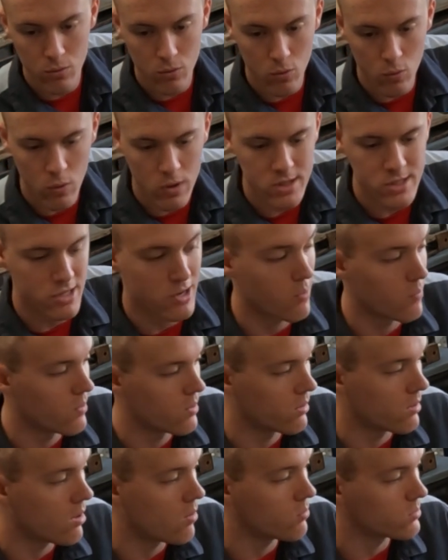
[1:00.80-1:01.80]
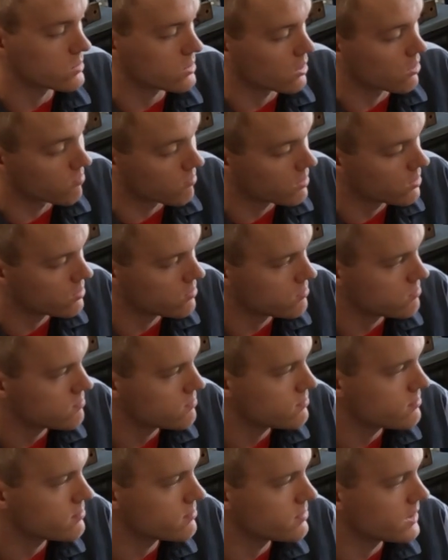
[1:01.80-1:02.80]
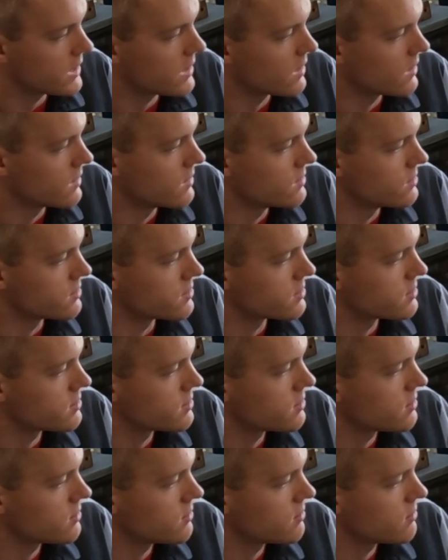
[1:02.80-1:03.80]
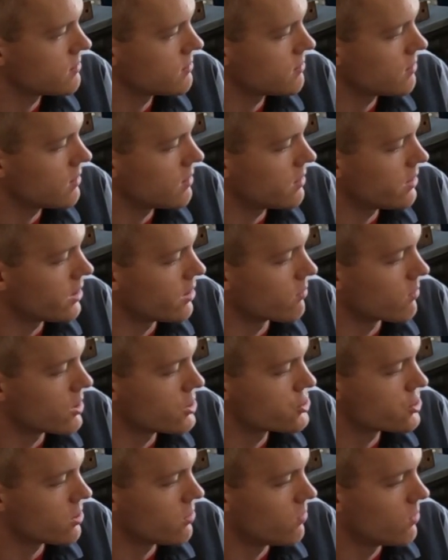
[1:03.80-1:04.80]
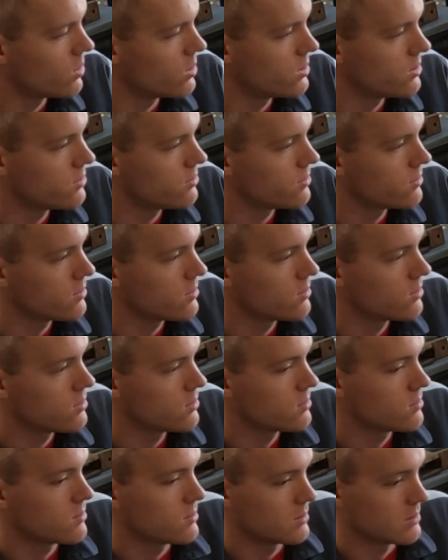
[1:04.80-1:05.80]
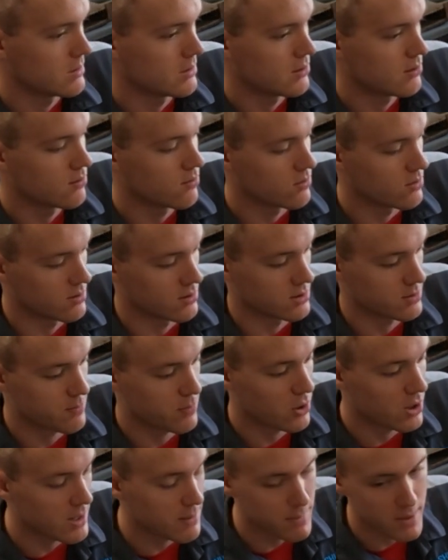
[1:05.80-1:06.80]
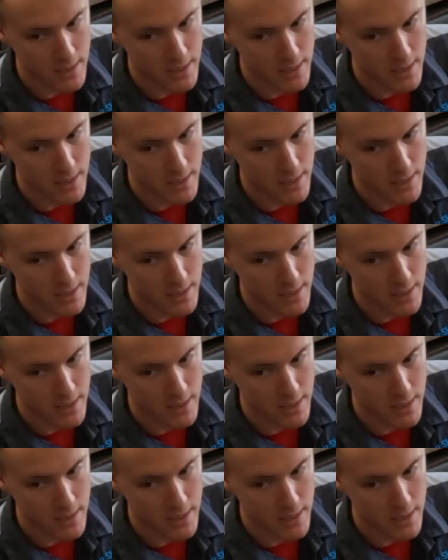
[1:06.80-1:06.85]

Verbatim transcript: what's going on with the grill because the original one was pretty